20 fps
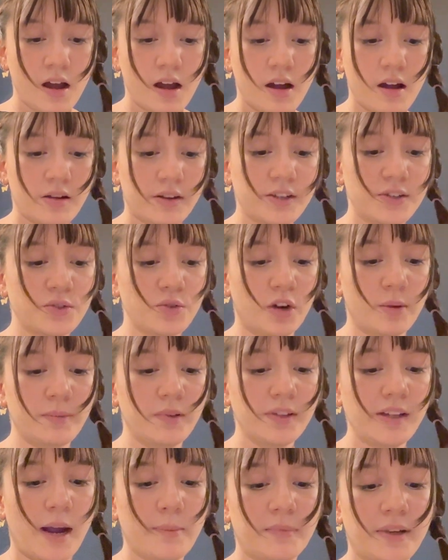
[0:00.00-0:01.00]
because
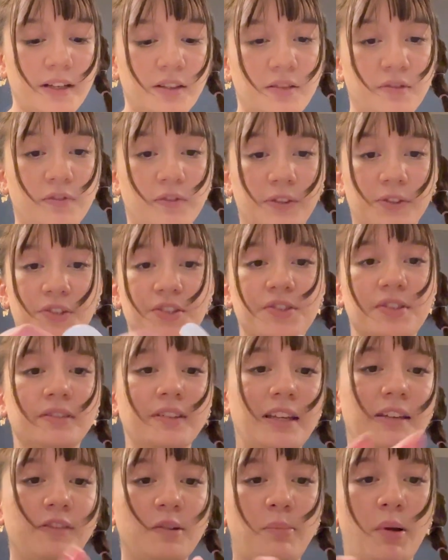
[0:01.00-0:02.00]
normally I'm like the first to
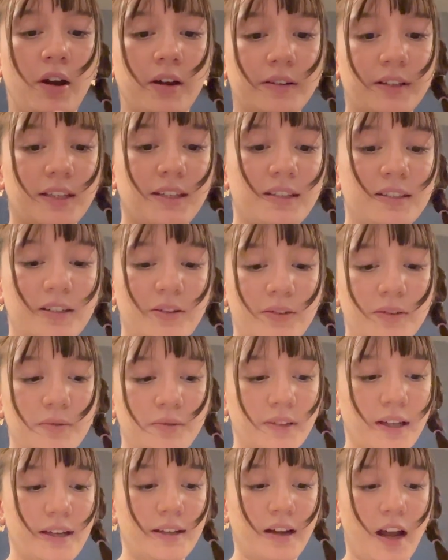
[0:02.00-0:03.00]
leave a party, you know,
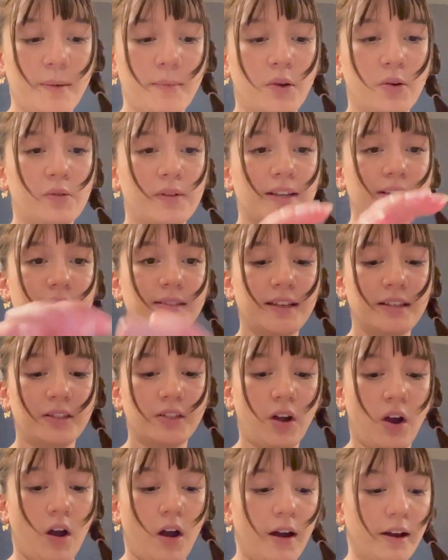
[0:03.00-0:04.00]
like I'm always like
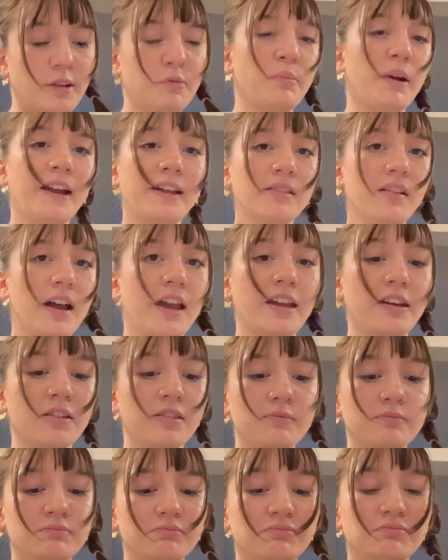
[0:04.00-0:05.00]
gone by like
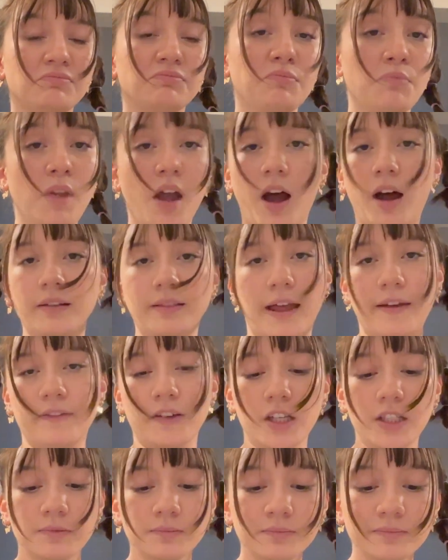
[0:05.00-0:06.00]

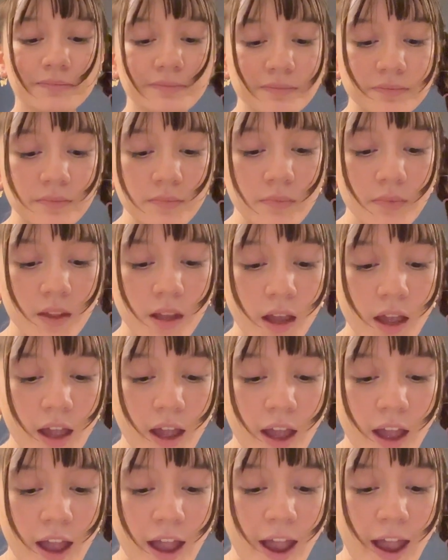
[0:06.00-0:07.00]
11.
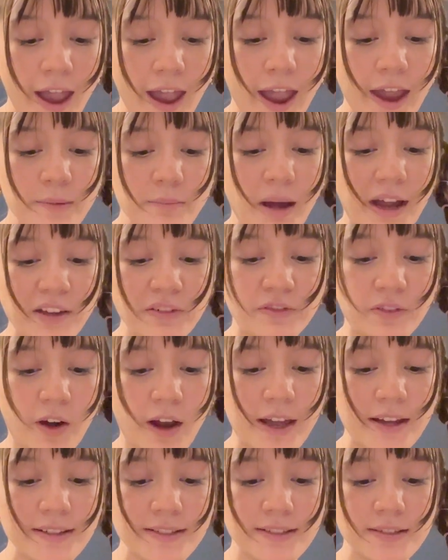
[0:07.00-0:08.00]
And my
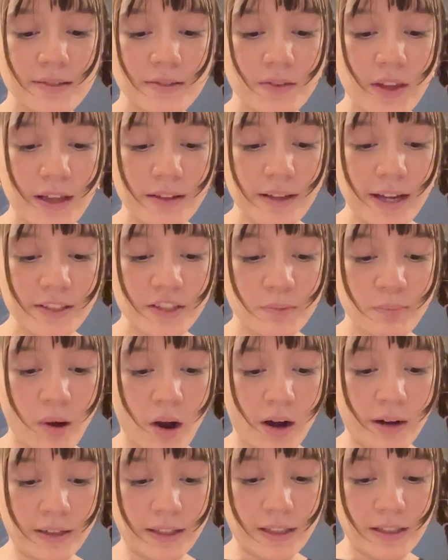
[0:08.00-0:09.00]
friends, they like to
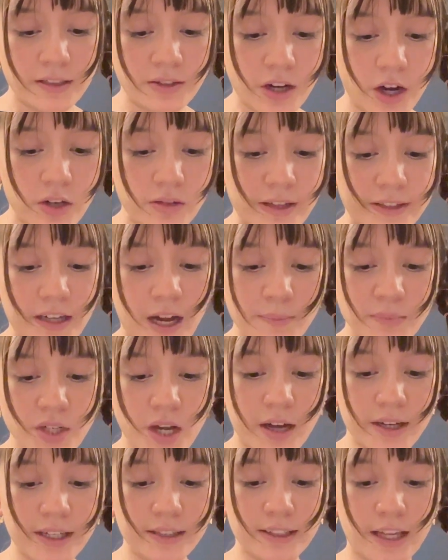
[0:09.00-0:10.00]
party, you know, like I'm
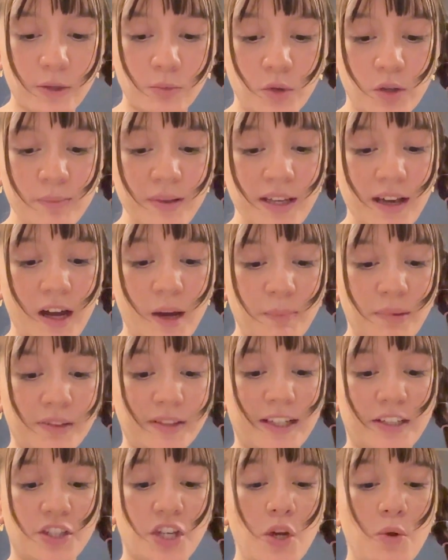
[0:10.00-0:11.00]
talking like we'll be up at
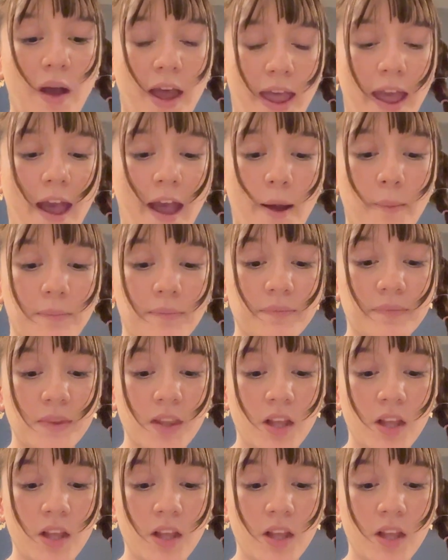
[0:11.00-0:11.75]
like 2 a.m.